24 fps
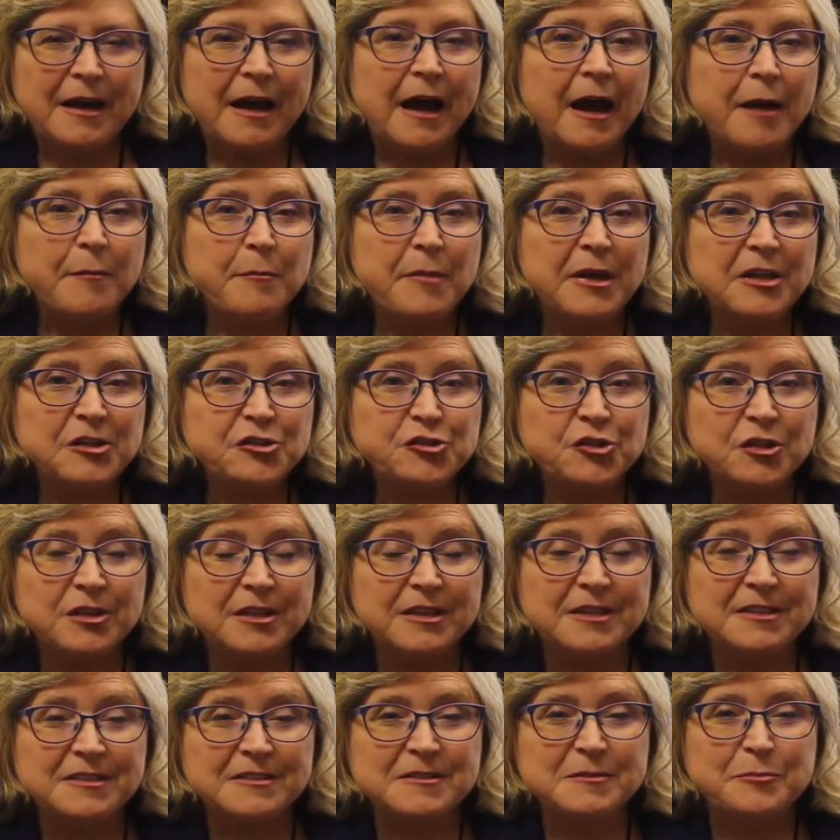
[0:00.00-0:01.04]
I mention
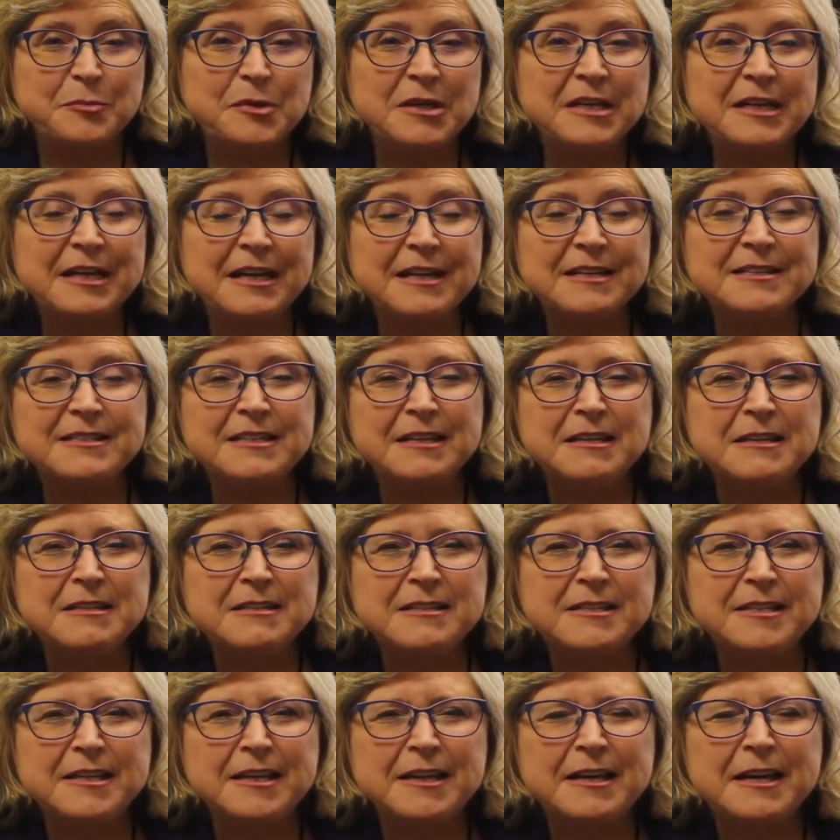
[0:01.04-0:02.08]
this because
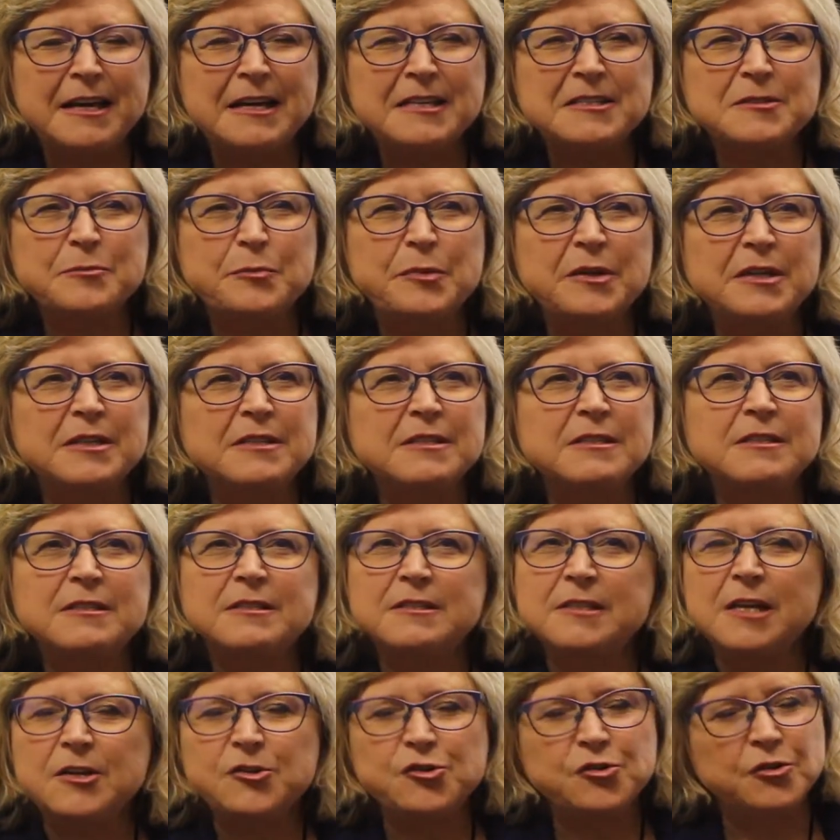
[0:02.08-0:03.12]
Insea has been
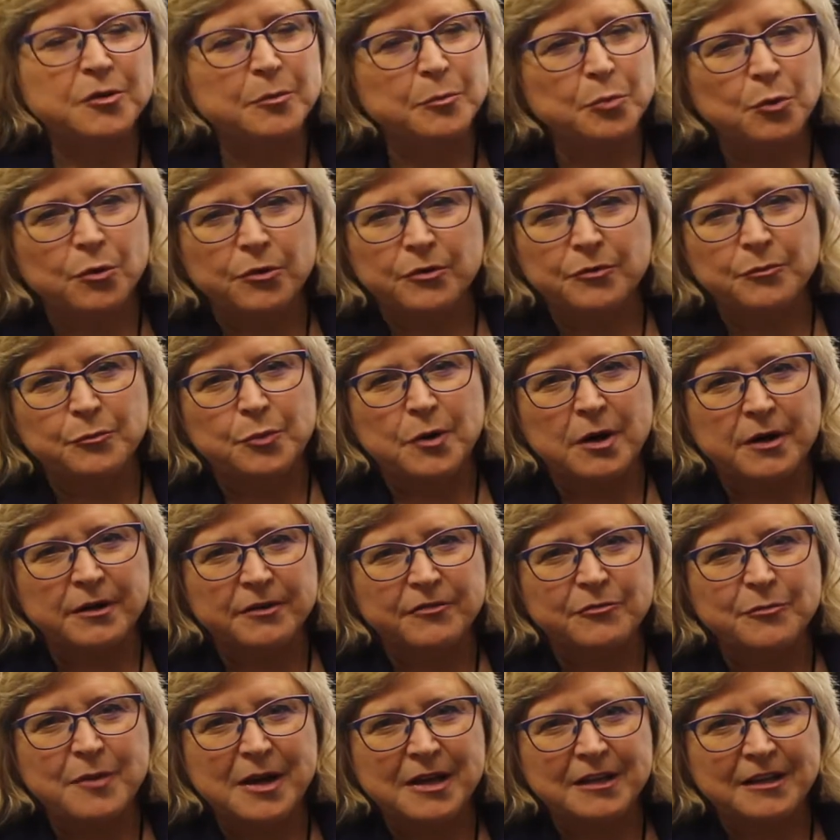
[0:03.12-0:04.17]
such an important part
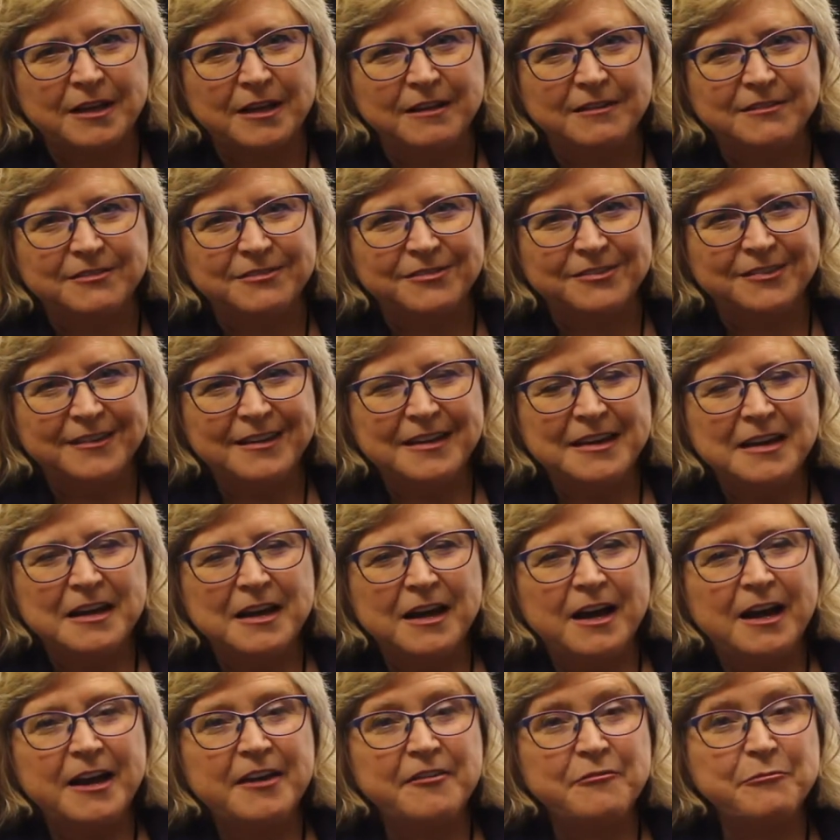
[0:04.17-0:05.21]
of my life.
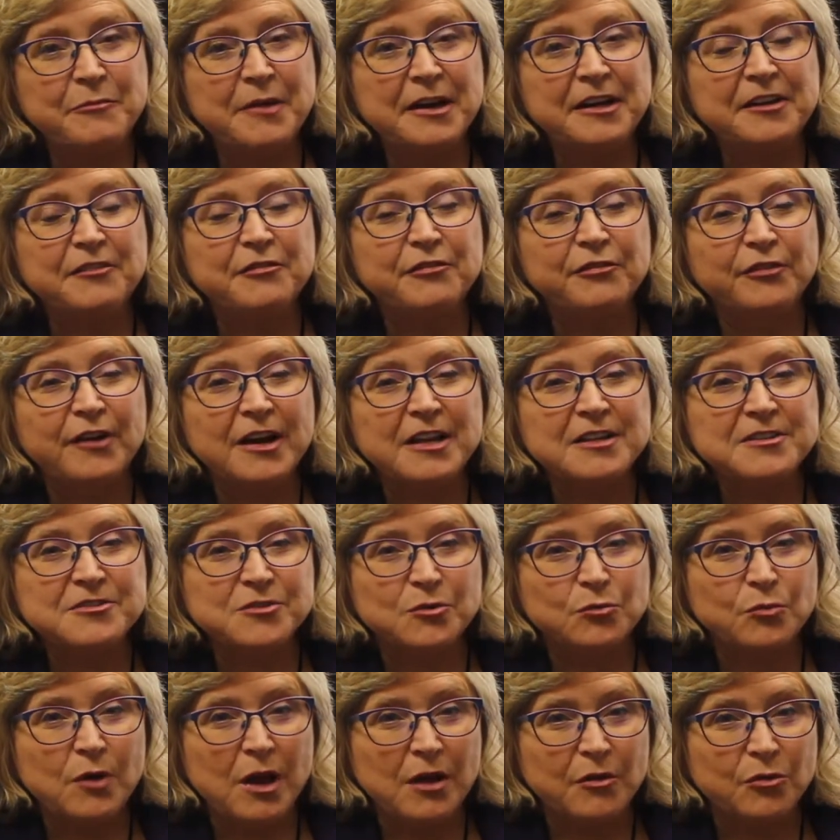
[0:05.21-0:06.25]
I have many friends
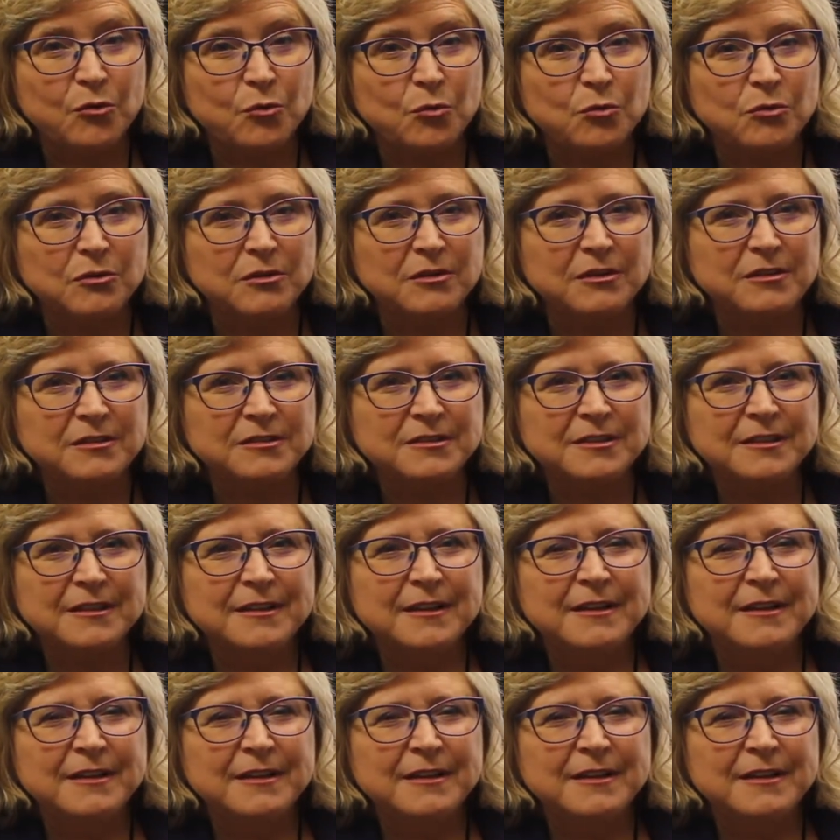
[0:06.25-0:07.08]
around the world.